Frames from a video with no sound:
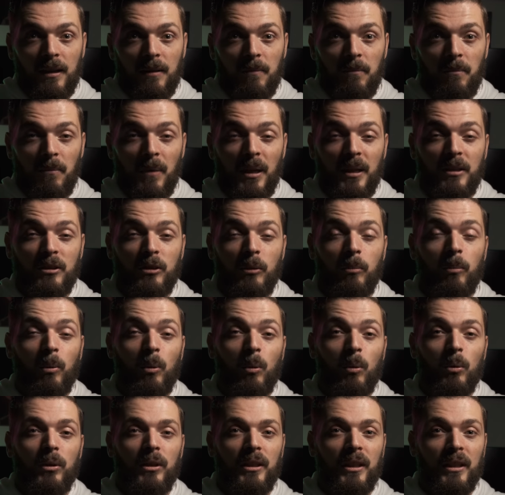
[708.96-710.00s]
may
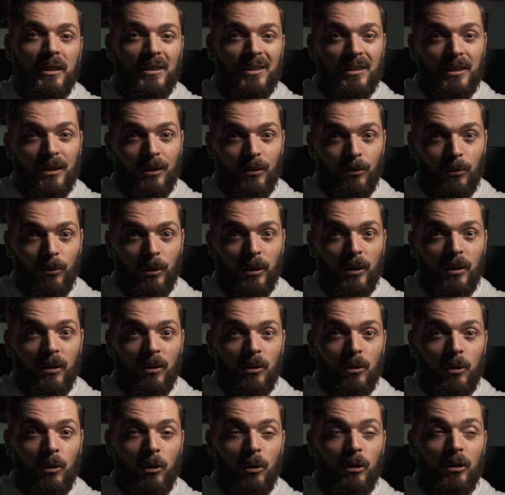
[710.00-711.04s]
support the XT3,
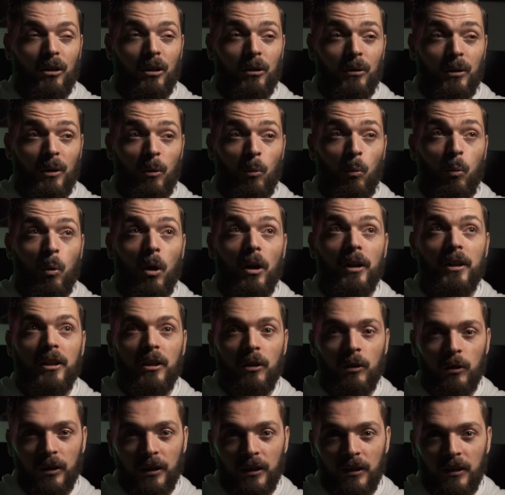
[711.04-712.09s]
or no, they're
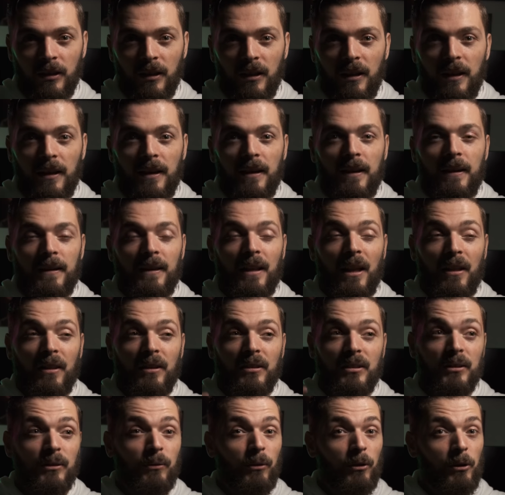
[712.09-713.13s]
working on it. Now
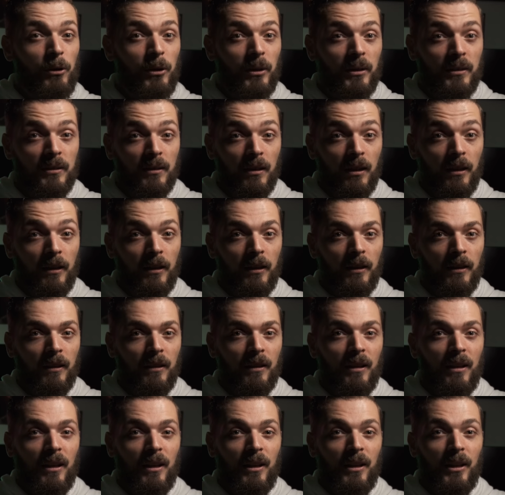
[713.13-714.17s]
this is very exciting.
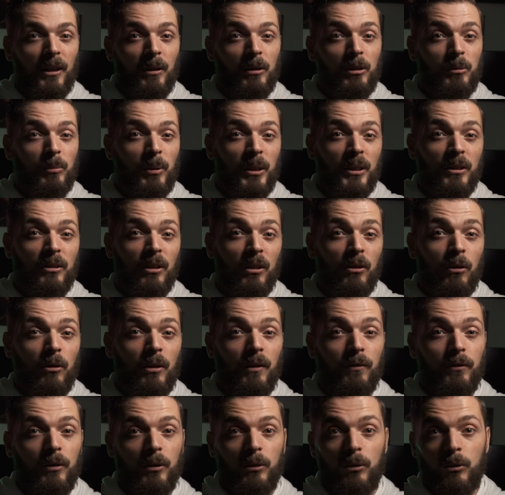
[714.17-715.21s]
This means I don't
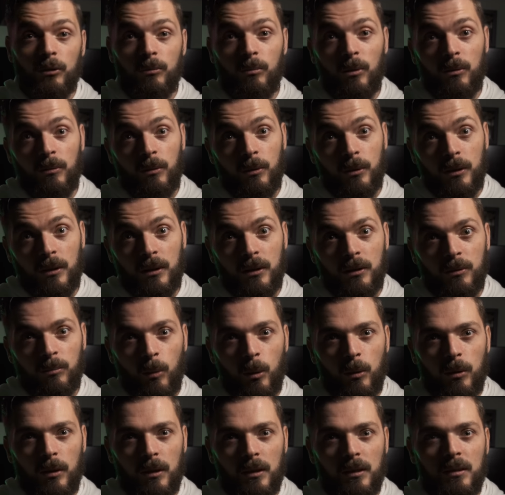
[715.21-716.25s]
have to use my Ronin S
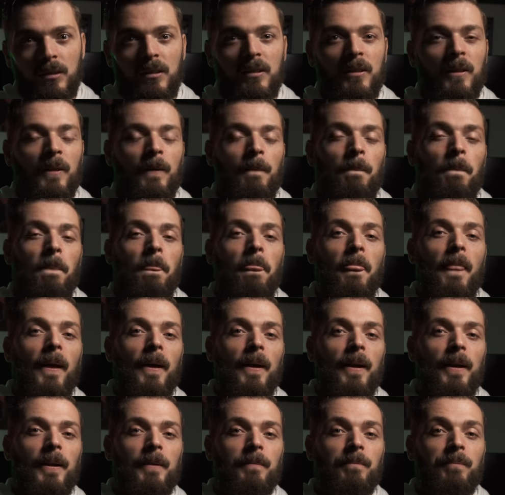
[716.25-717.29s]
motor,
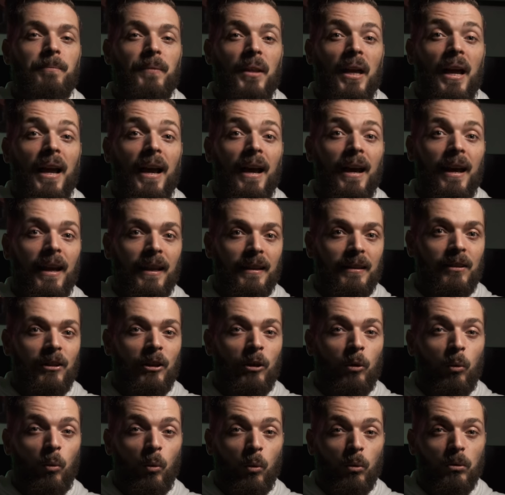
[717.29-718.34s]
and
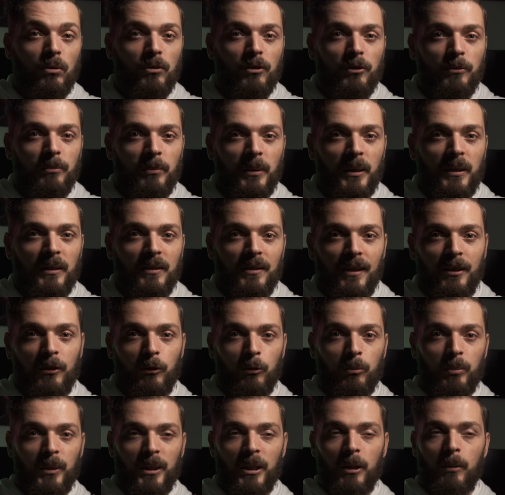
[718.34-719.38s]
it also means that
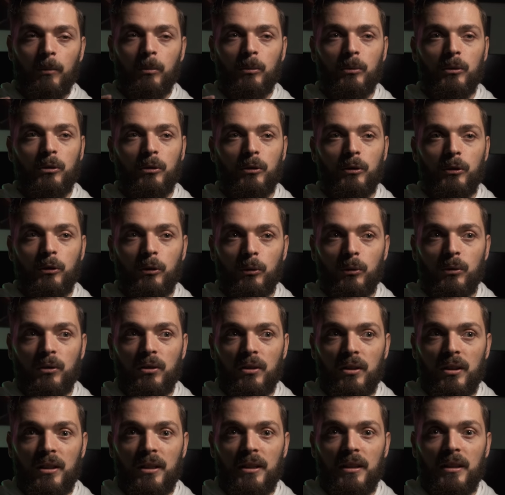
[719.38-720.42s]
you'll be able to
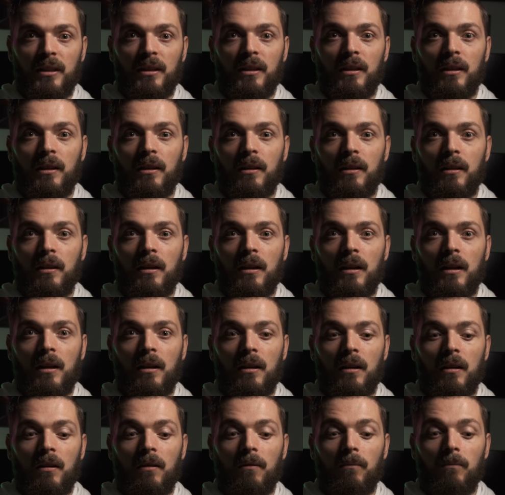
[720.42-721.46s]
use the,
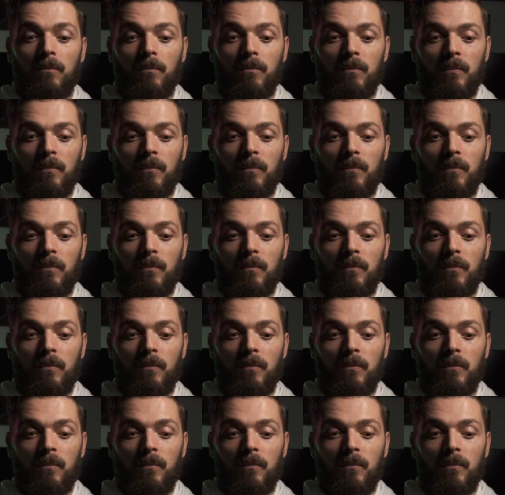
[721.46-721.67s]
how